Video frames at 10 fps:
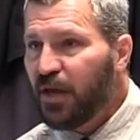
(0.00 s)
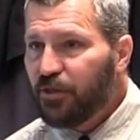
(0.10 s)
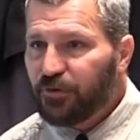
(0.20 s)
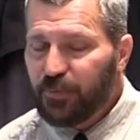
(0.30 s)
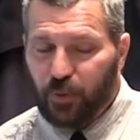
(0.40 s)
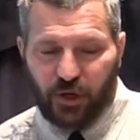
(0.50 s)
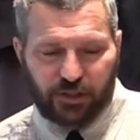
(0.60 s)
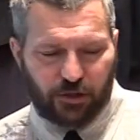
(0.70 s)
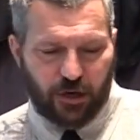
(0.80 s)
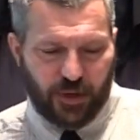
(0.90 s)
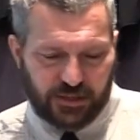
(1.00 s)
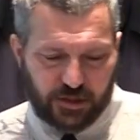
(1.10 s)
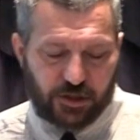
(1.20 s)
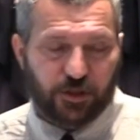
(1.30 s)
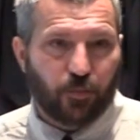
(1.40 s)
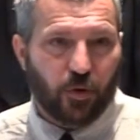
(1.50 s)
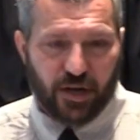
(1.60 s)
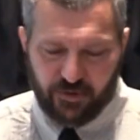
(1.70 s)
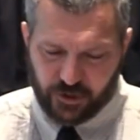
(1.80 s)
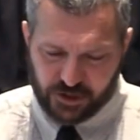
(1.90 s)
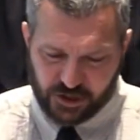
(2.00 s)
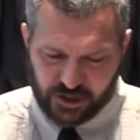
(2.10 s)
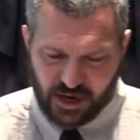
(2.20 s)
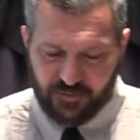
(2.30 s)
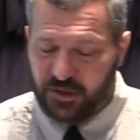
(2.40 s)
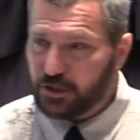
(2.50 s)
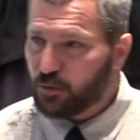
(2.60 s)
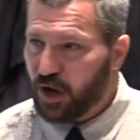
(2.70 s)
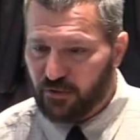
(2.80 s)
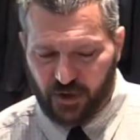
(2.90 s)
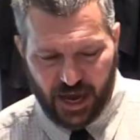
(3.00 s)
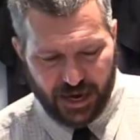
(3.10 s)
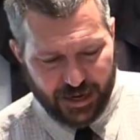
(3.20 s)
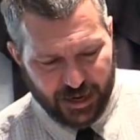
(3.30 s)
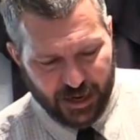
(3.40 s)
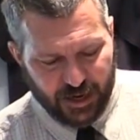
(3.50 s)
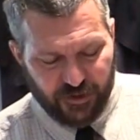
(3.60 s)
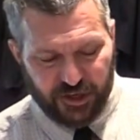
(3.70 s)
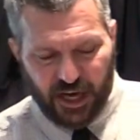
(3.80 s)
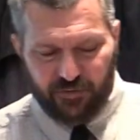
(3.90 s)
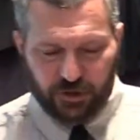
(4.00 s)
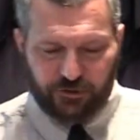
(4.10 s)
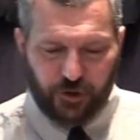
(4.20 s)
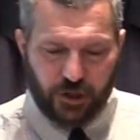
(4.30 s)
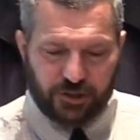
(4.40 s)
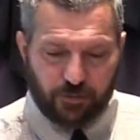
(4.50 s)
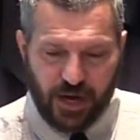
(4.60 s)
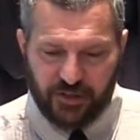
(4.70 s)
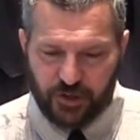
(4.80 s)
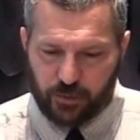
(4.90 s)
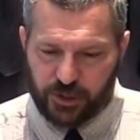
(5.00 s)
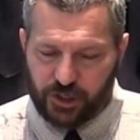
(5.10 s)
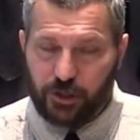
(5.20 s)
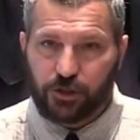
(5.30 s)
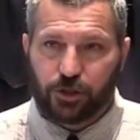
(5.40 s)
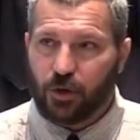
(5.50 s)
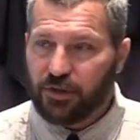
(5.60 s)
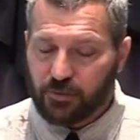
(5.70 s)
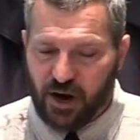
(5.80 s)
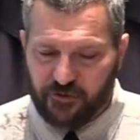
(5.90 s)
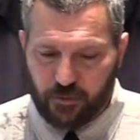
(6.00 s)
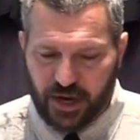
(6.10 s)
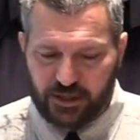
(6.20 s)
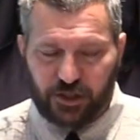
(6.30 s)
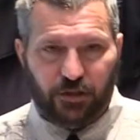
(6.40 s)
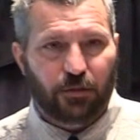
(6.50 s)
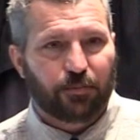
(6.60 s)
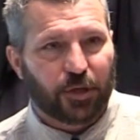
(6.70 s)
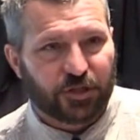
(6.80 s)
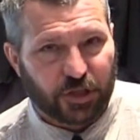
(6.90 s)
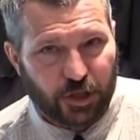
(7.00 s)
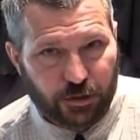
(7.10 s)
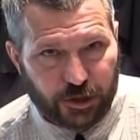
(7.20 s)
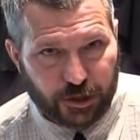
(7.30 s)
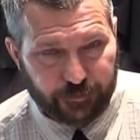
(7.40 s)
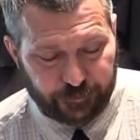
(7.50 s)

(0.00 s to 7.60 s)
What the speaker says: 3 points to our message this morning, verses 7 to 12a, the devil's first method, which he used during the Reformation, persecution.